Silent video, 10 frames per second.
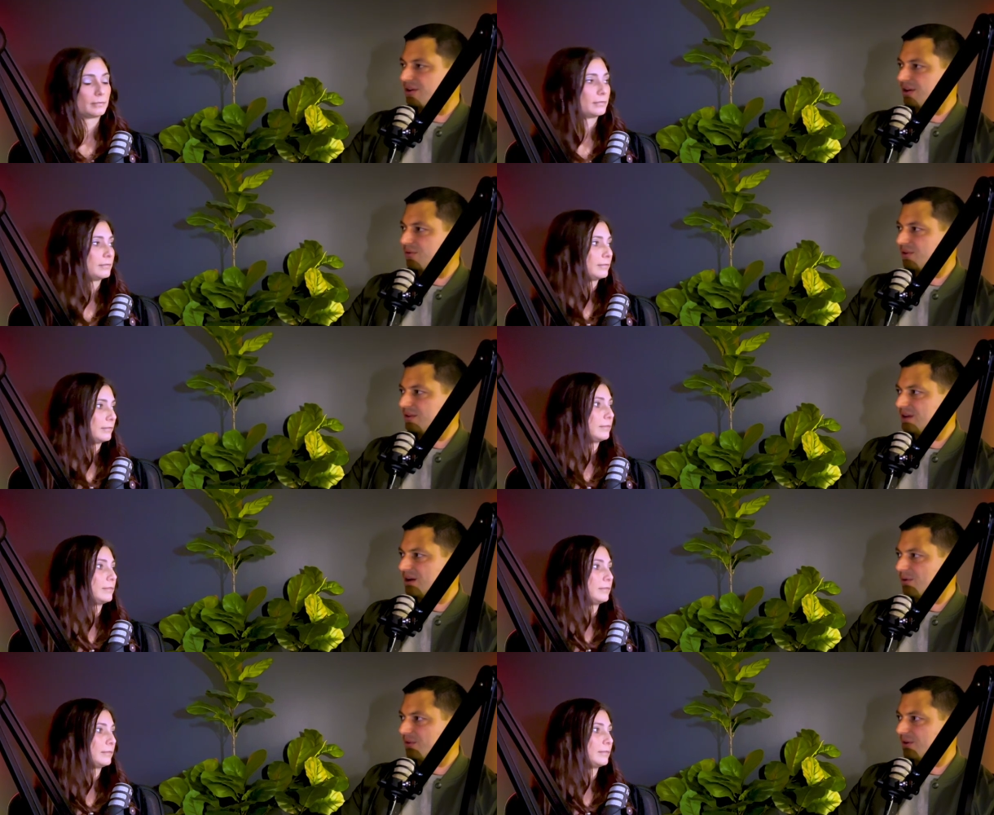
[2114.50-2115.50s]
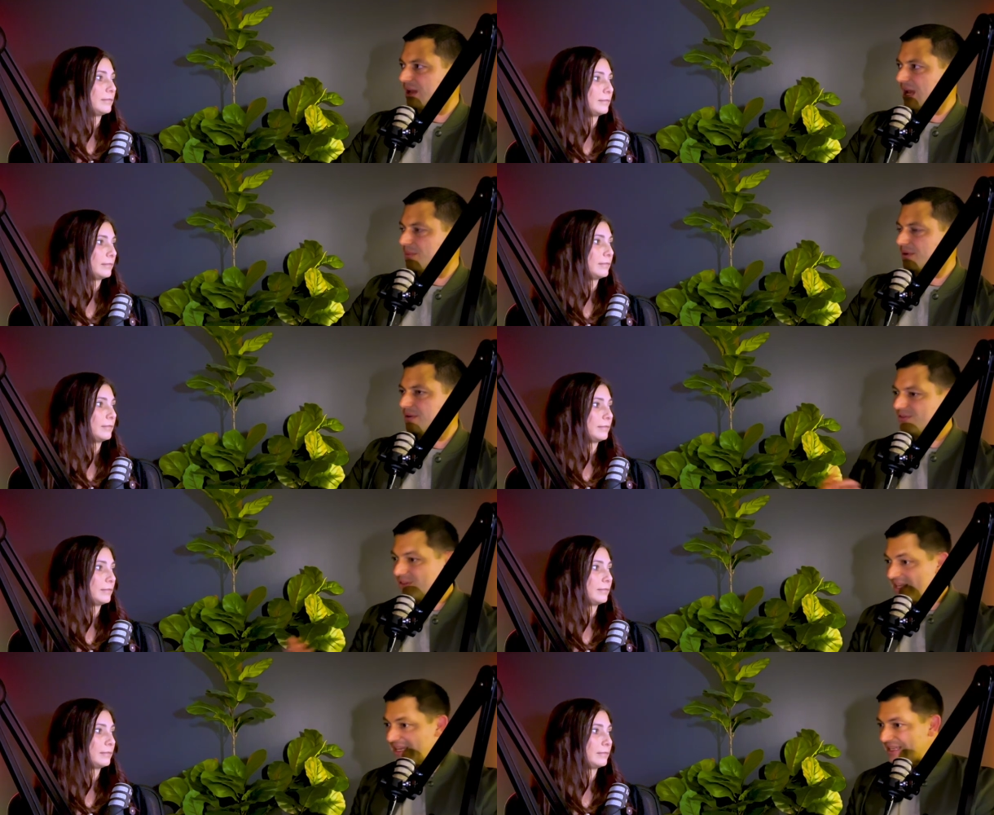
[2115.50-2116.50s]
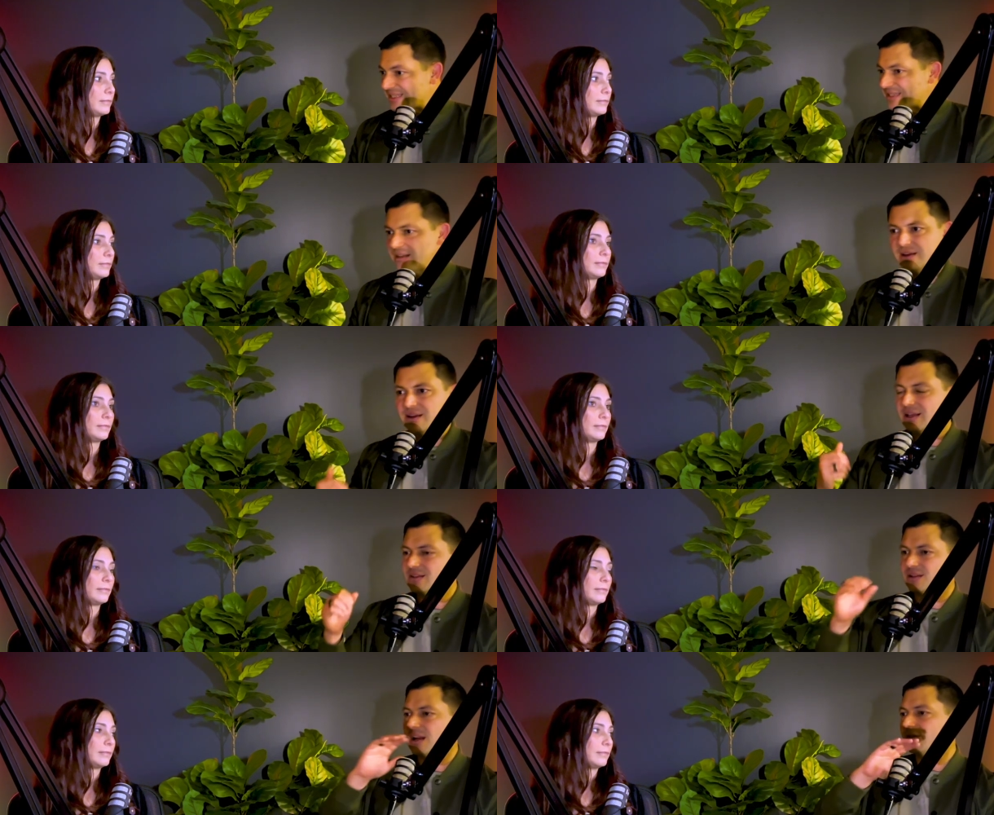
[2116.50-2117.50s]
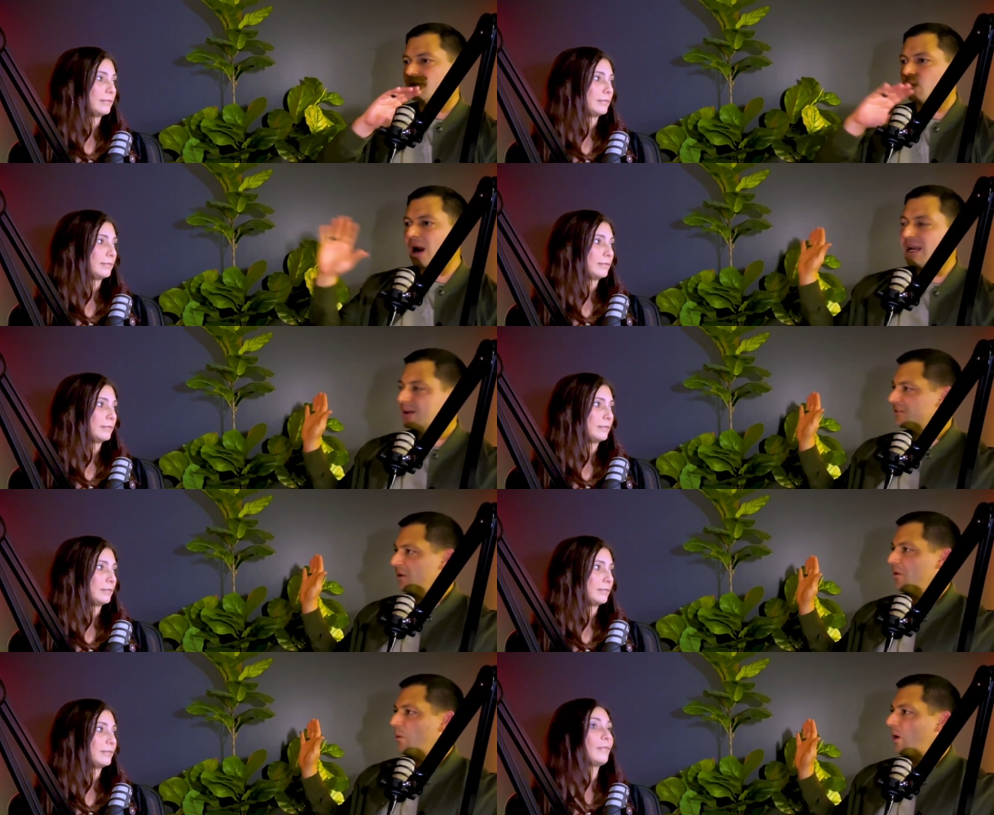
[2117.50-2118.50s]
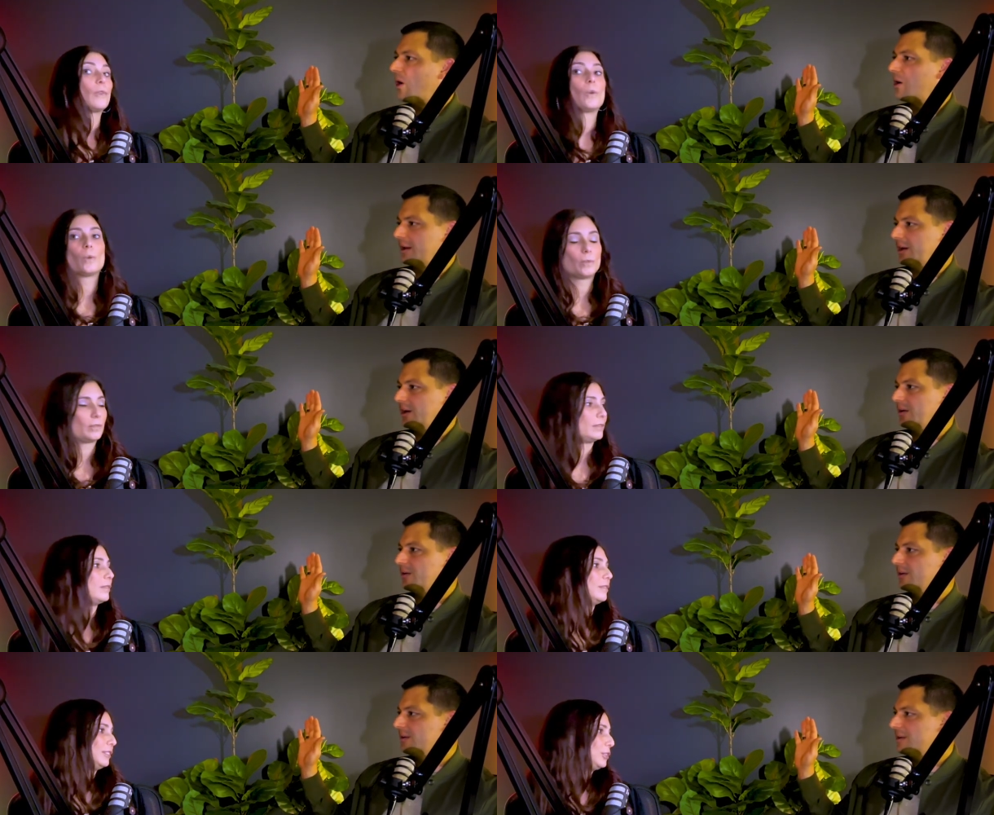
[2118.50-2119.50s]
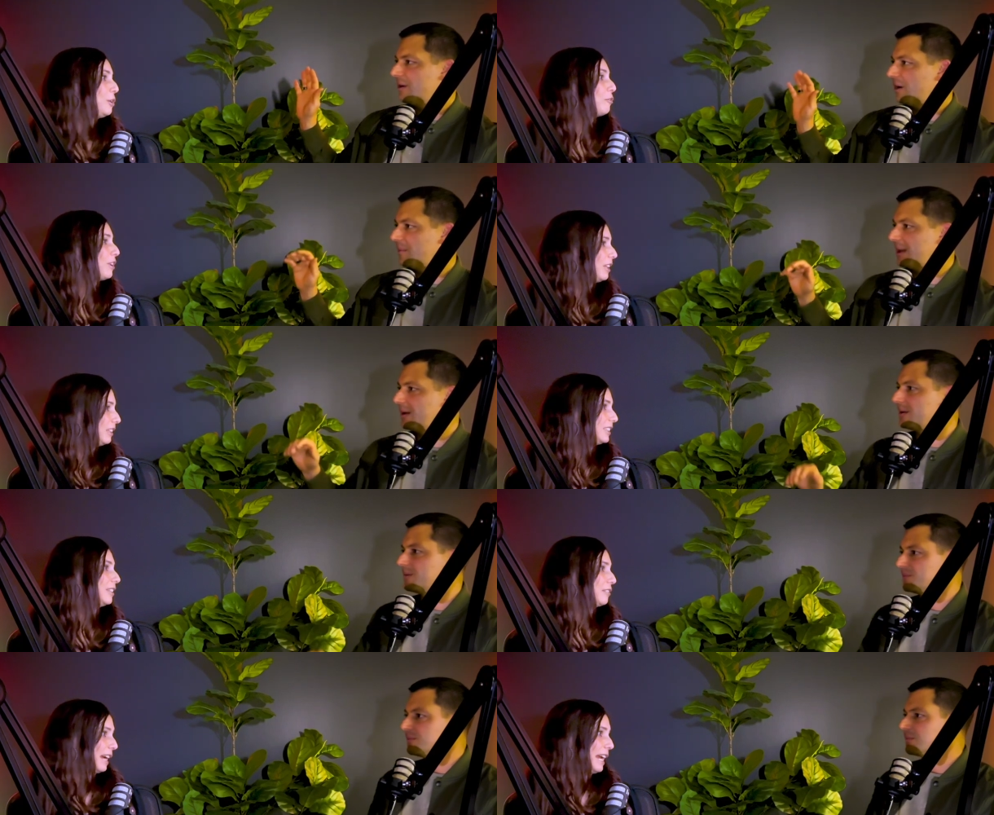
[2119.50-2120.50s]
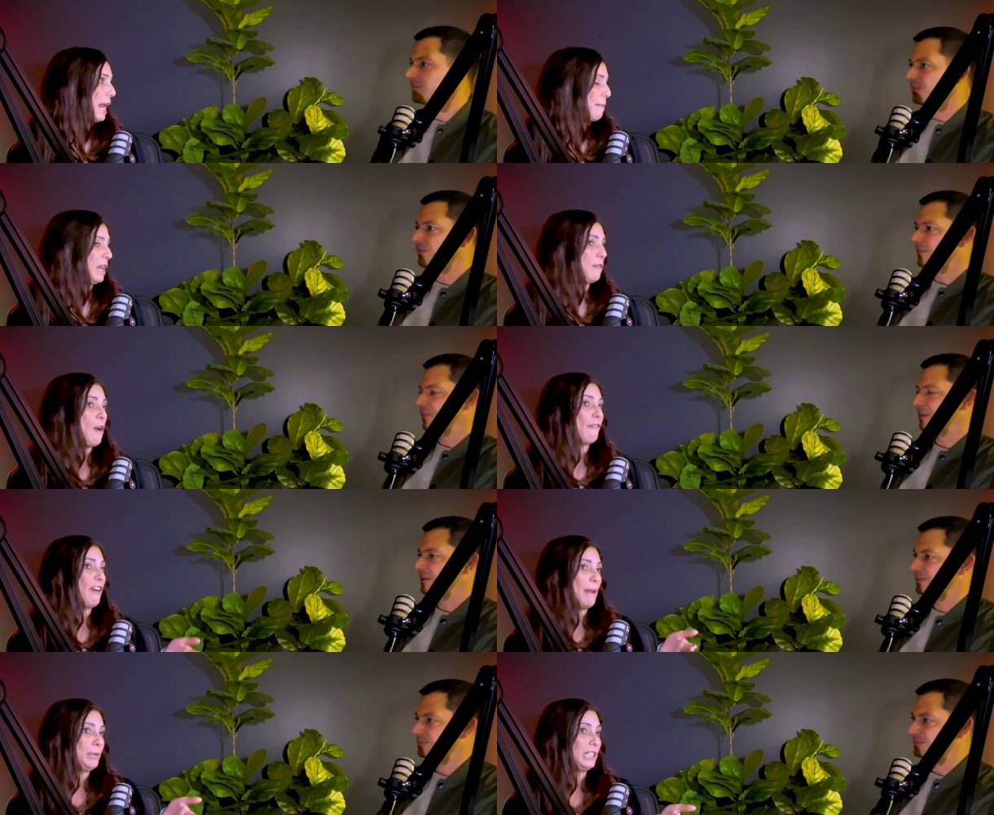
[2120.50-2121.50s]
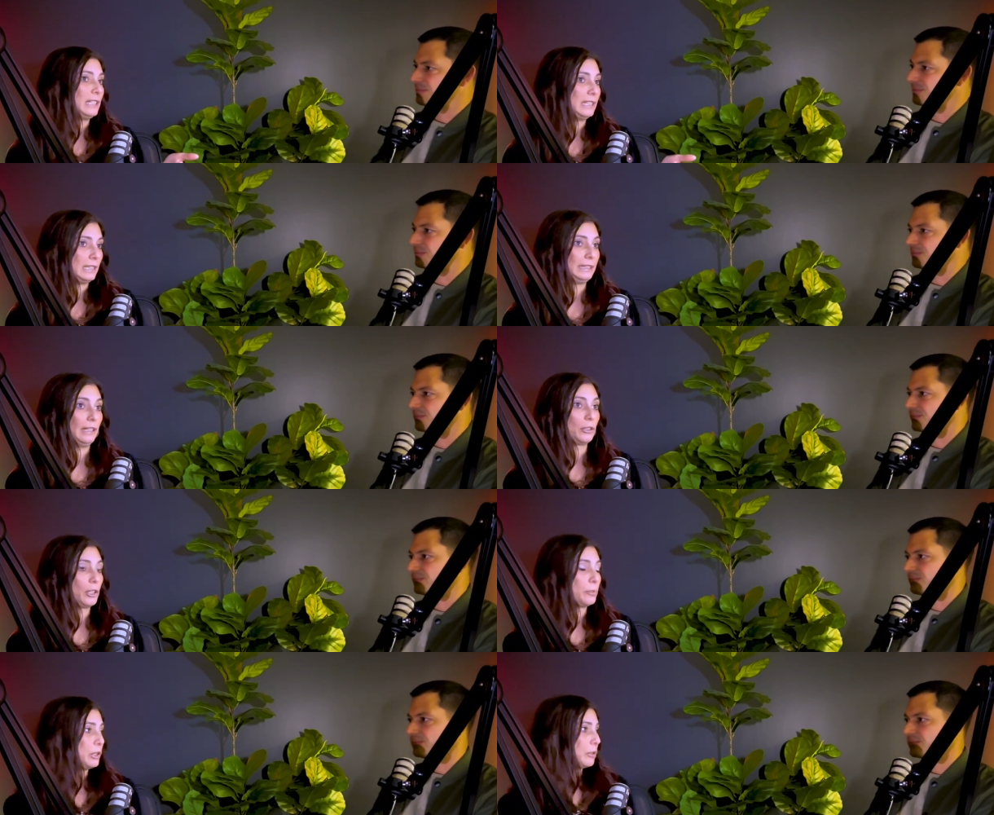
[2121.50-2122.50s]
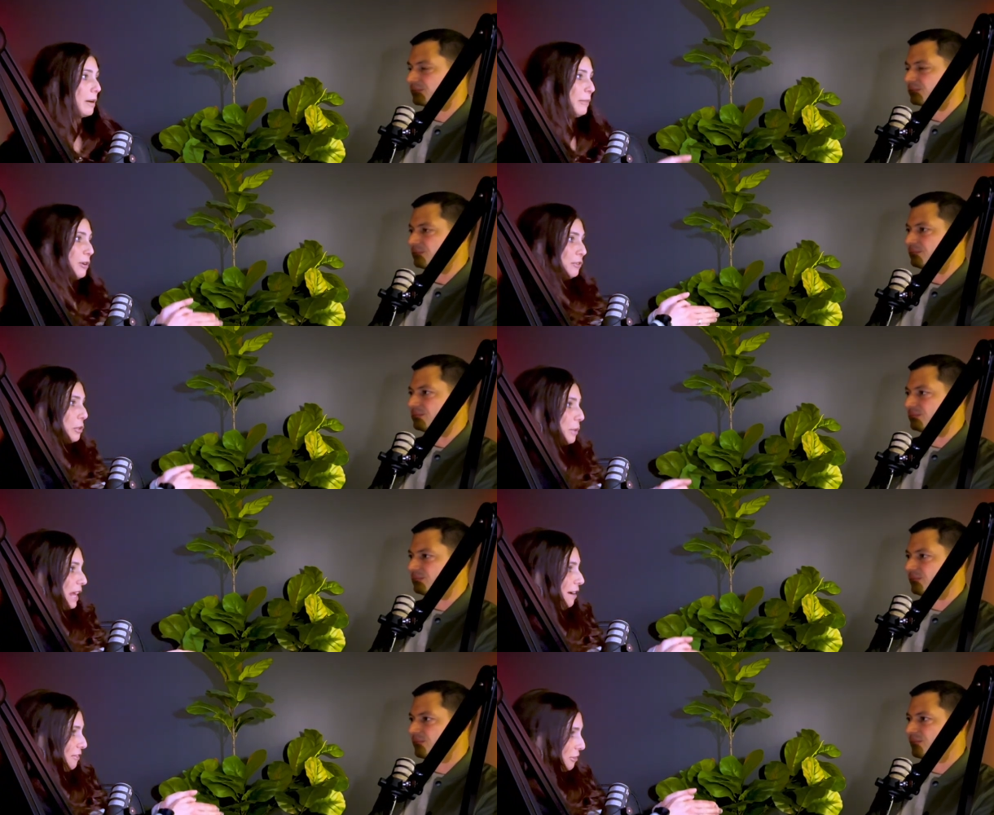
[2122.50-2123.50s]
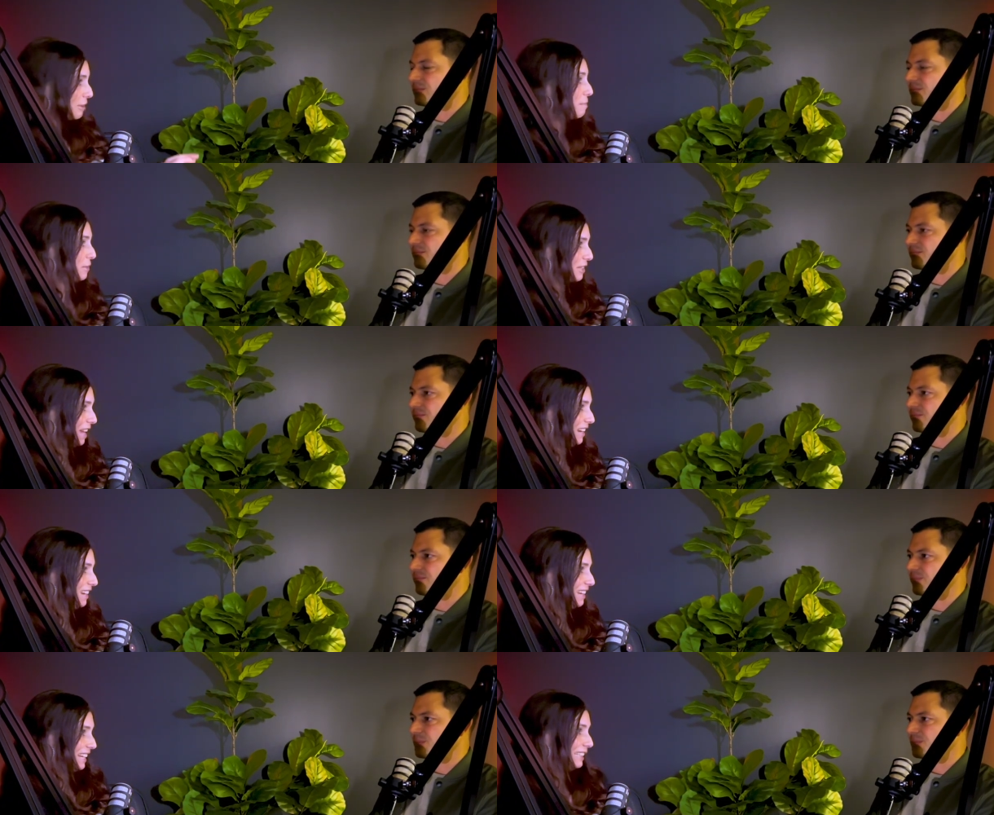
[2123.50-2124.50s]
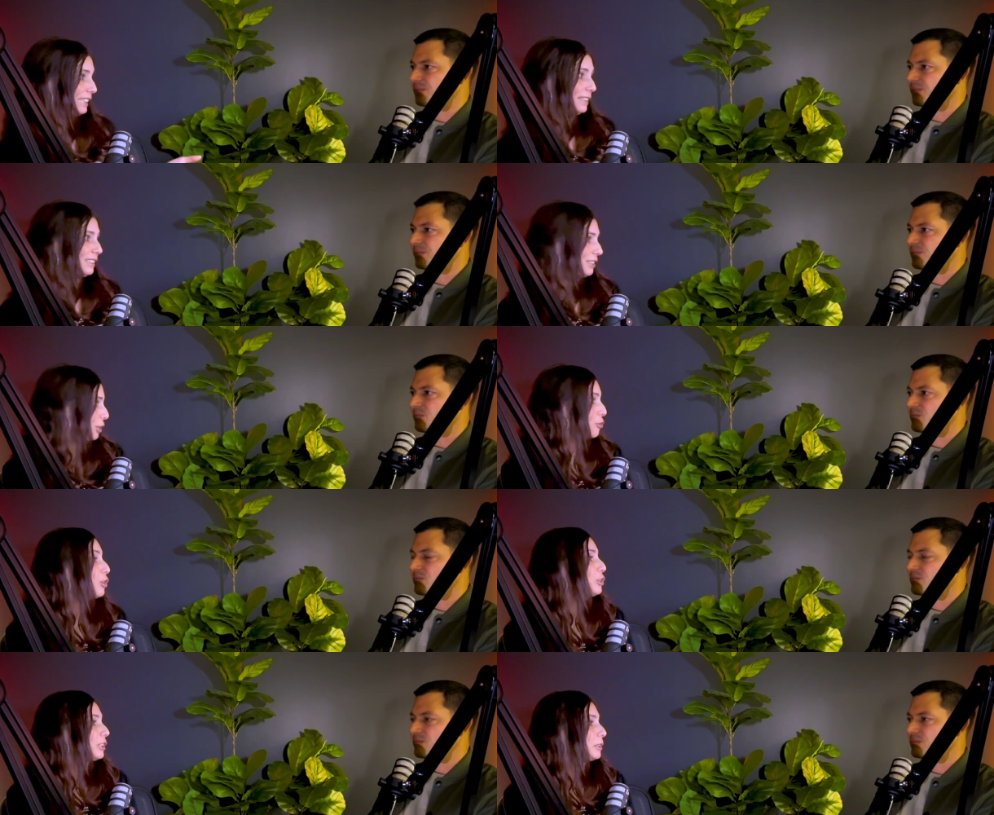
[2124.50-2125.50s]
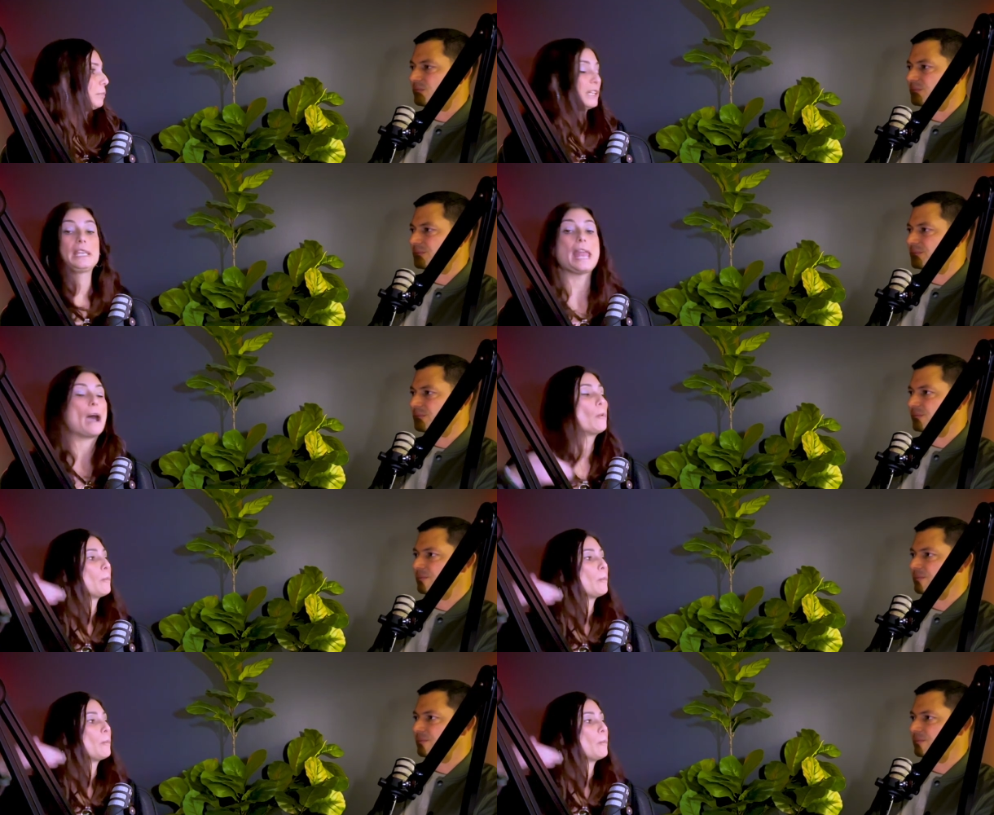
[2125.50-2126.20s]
Speaker 1: you couldn't really tell what was going to happen. This, it's like the writing is on the wall here. Well, it's you know all relative,
Speaker 2: I mean? right? I mean, five percent didn't sound good when you're coming off two and a half or three percent. It sounded atrocious. But now